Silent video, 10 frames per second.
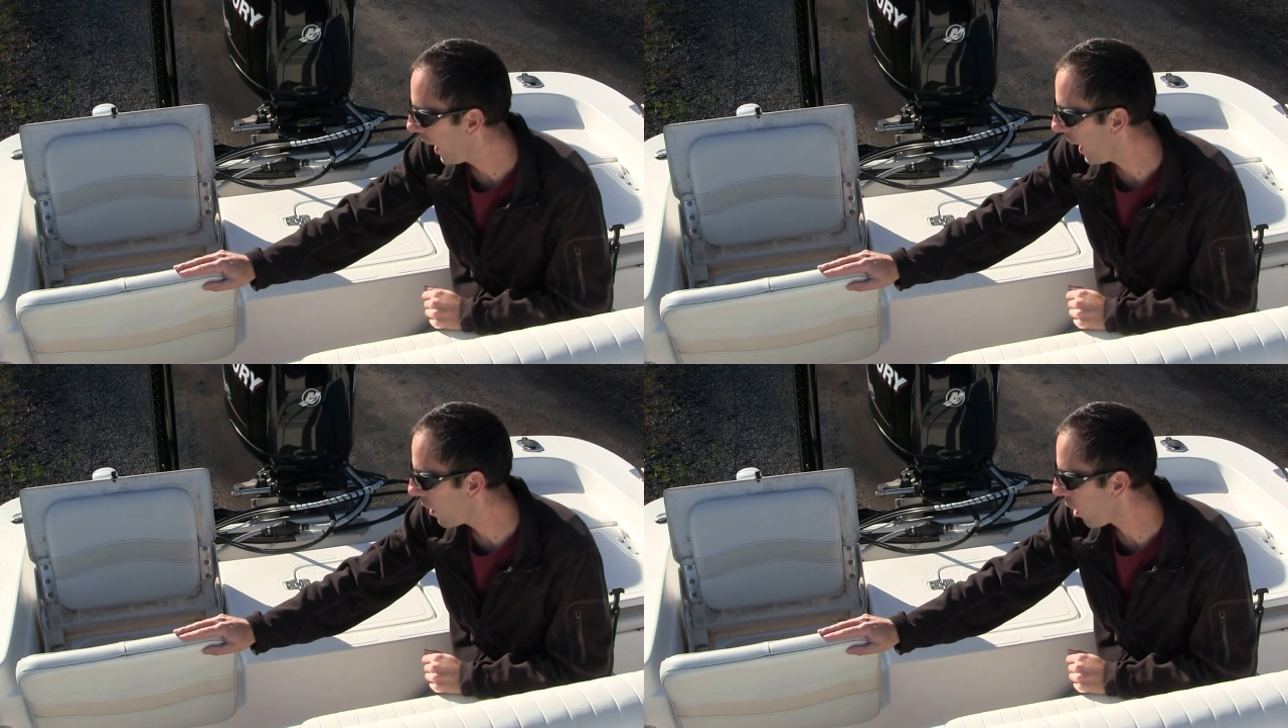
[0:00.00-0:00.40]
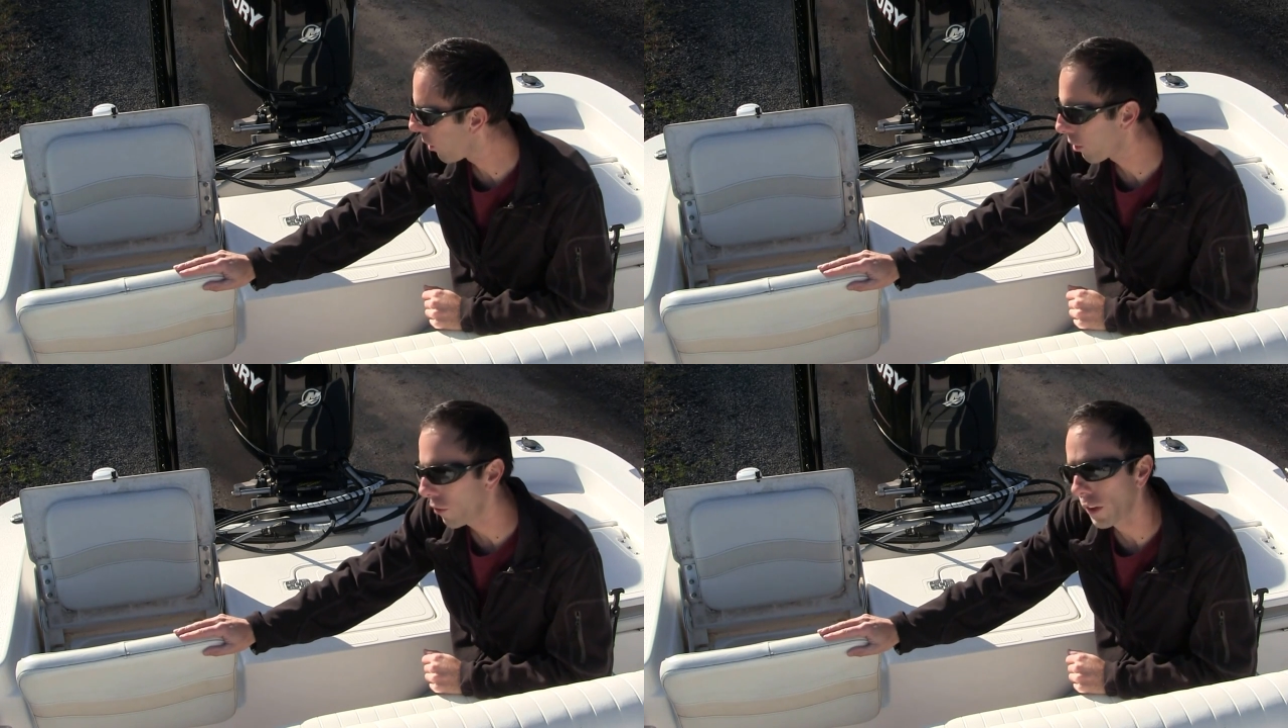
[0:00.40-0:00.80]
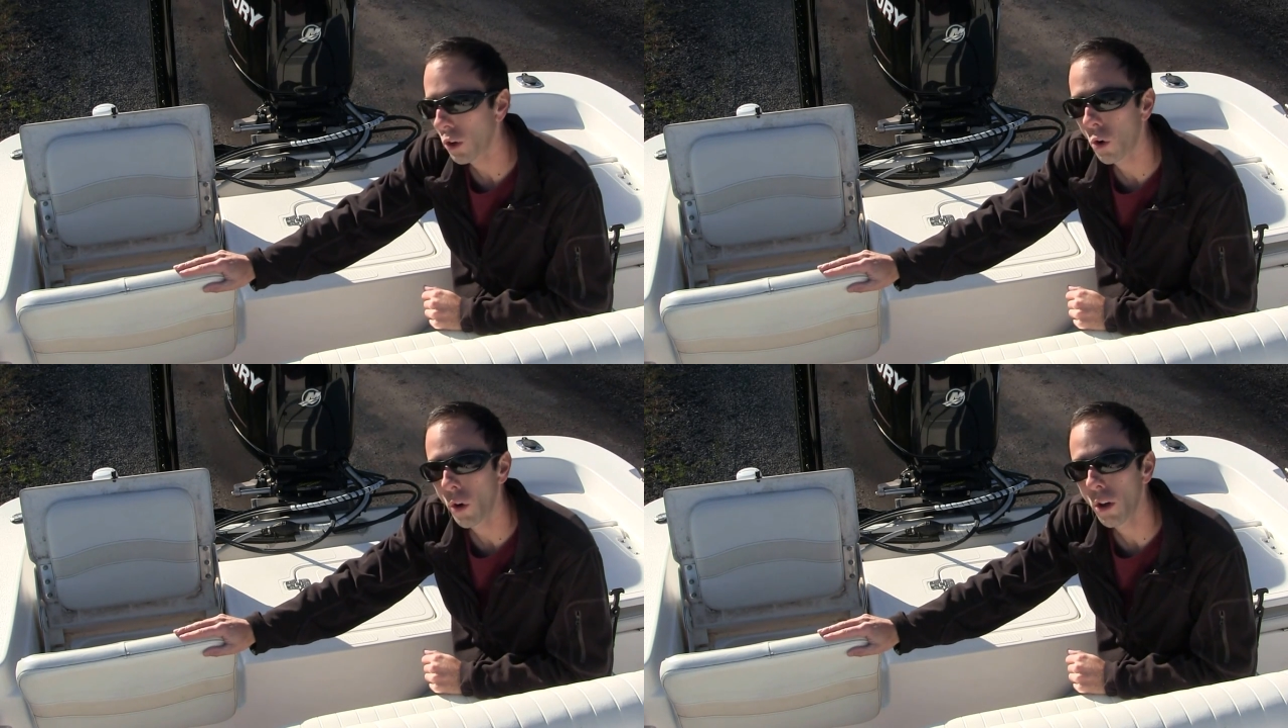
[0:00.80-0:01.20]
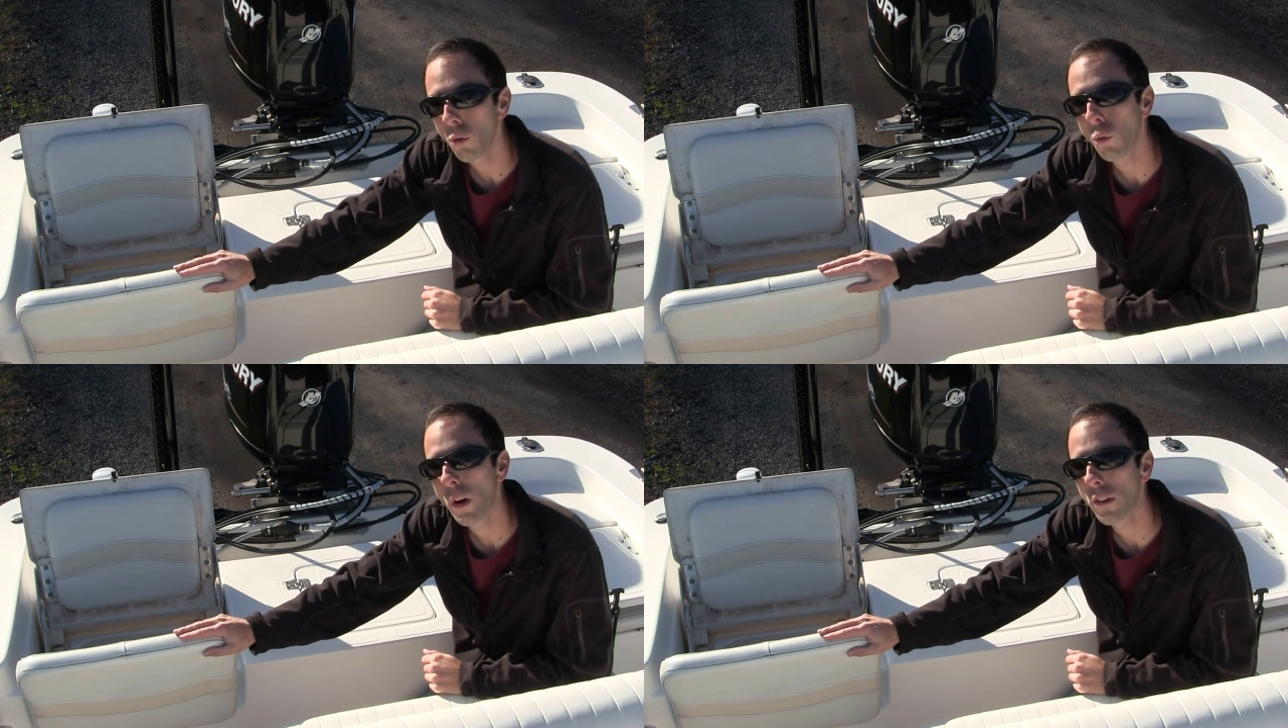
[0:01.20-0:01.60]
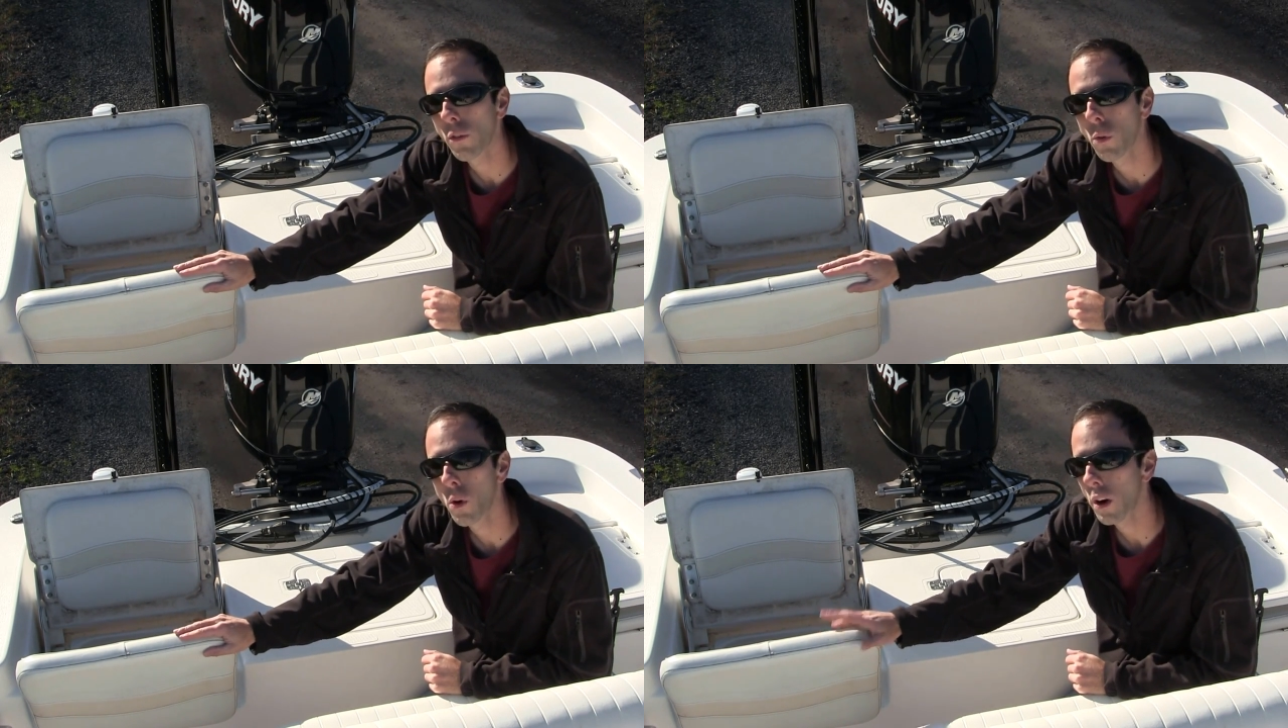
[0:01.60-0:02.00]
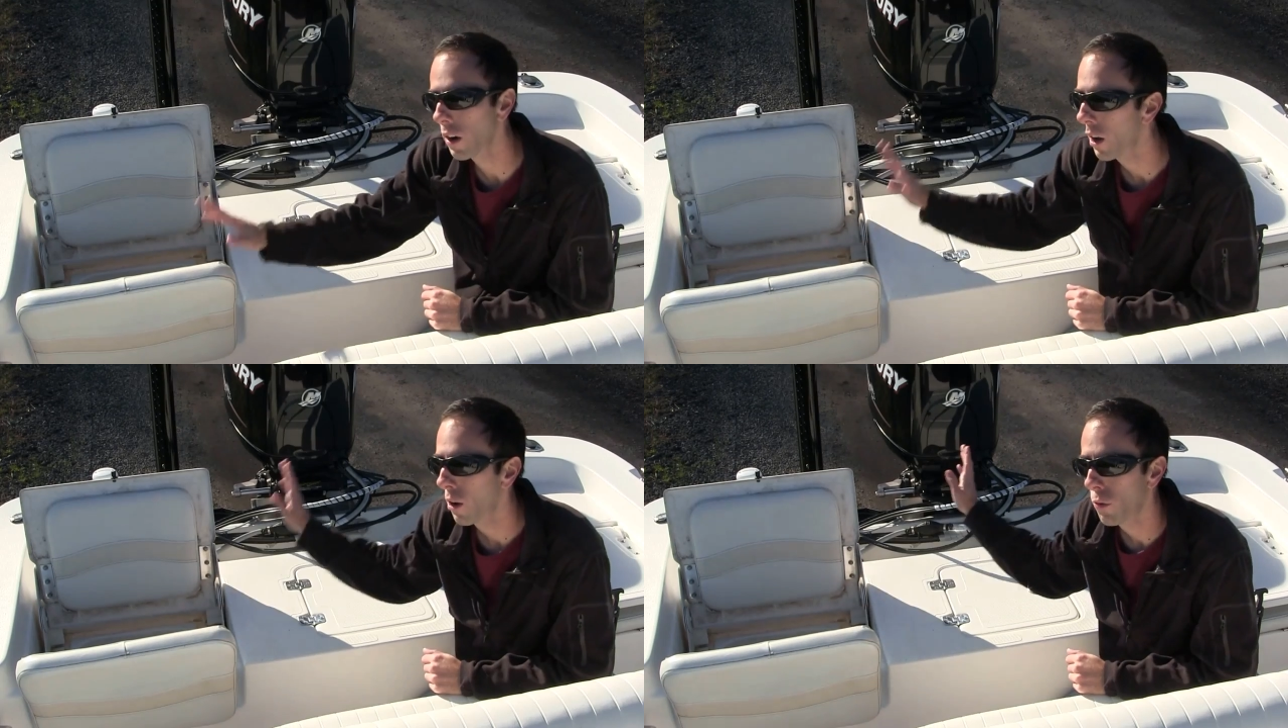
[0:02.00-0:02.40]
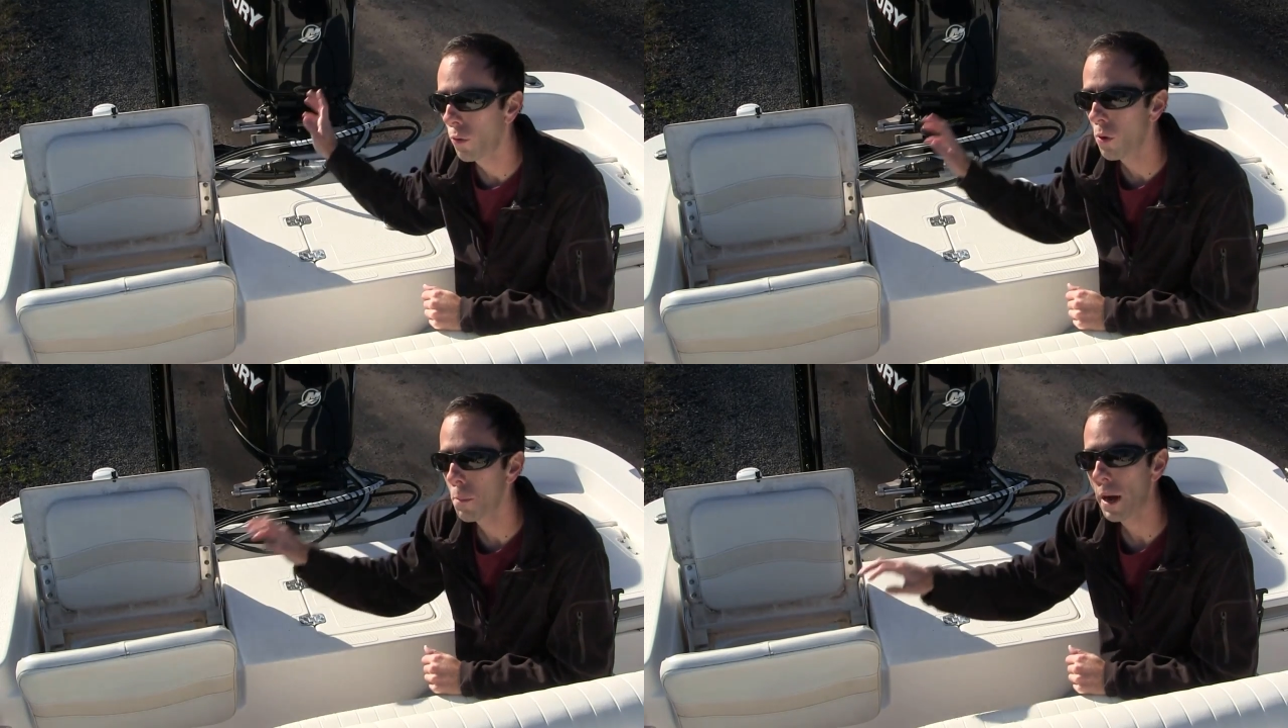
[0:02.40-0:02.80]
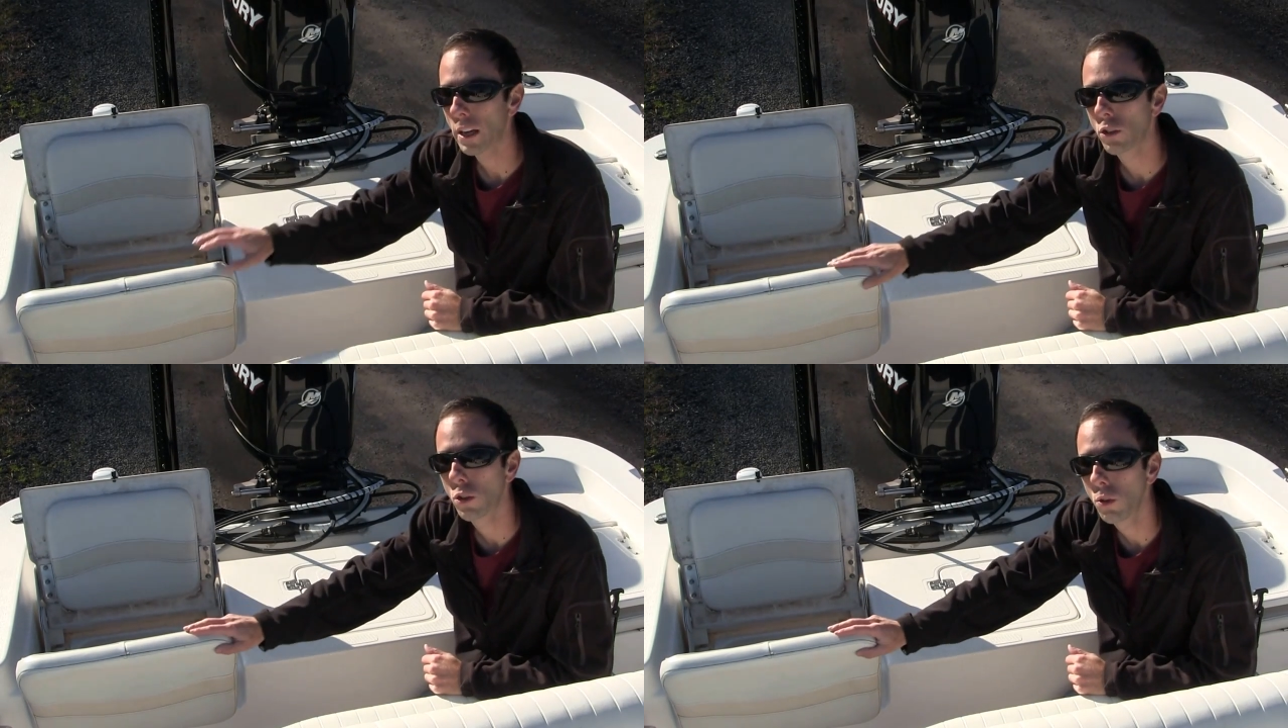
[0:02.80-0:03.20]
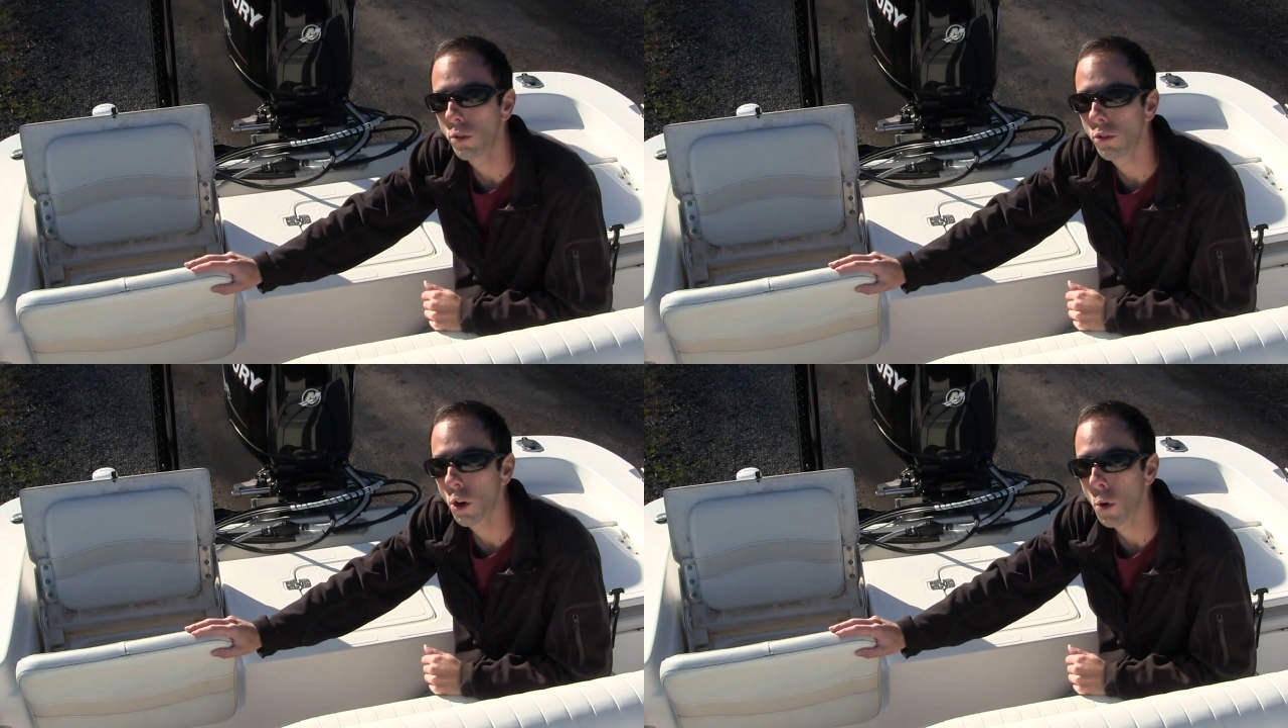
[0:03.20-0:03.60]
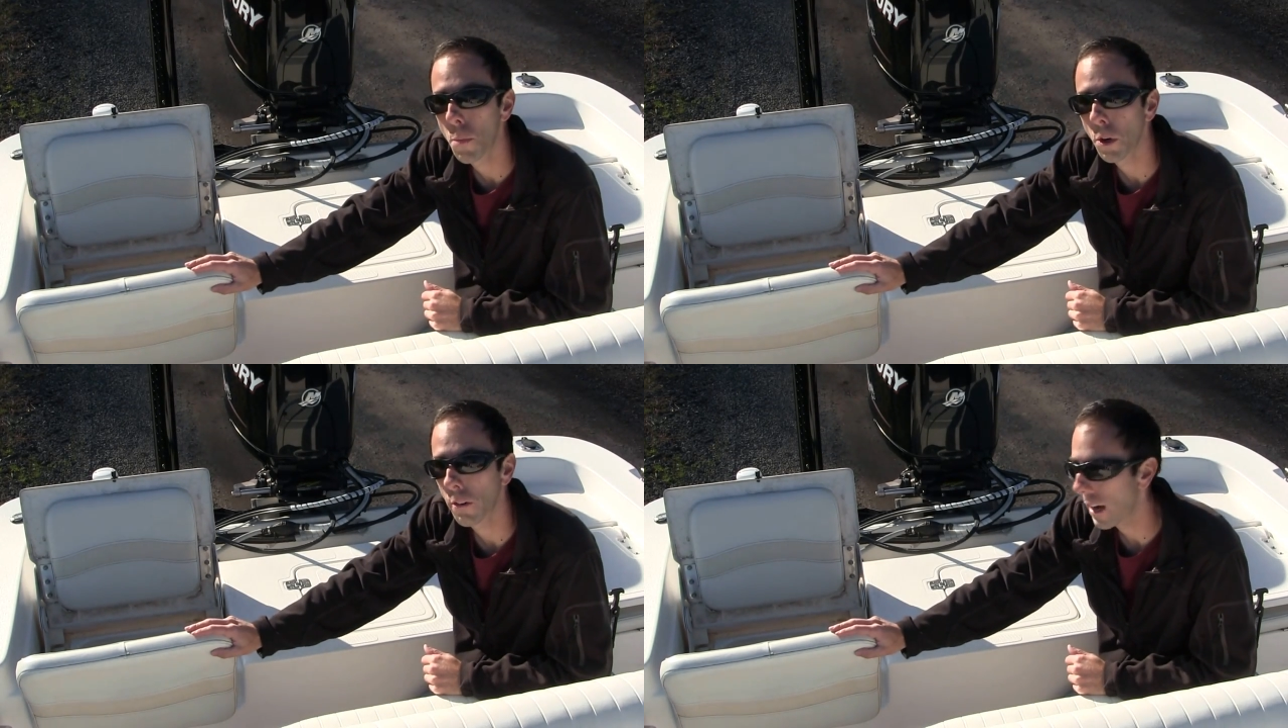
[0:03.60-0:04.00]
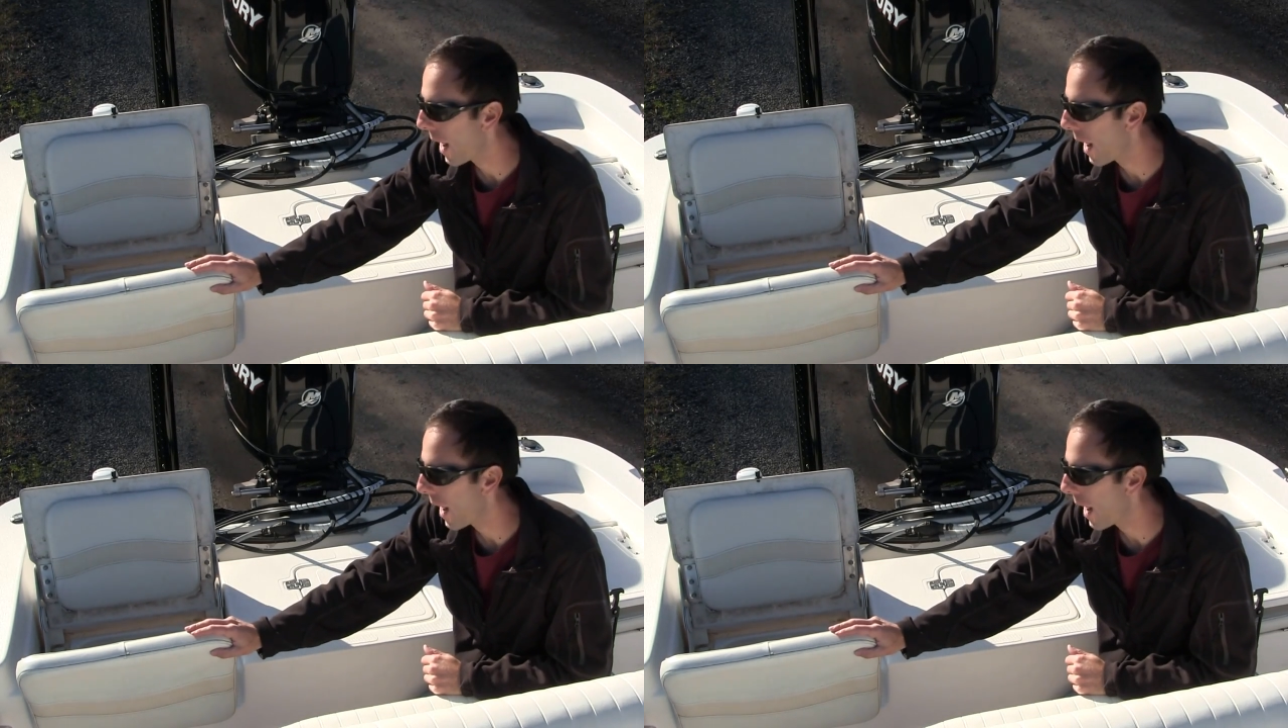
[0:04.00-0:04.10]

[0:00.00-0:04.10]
and also the oil reservoir for my two-stroke Mercury